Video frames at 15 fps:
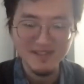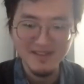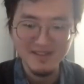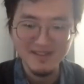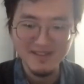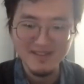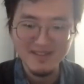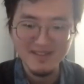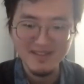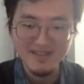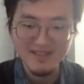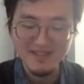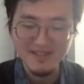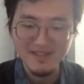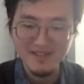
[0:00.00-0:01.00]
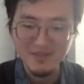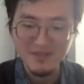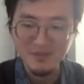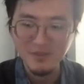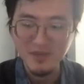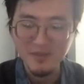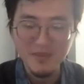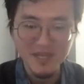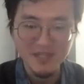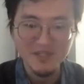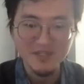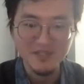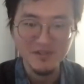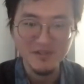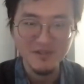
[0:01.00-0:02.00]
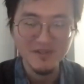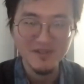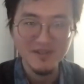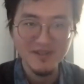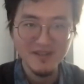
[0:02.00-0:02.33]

I think this is something really magical.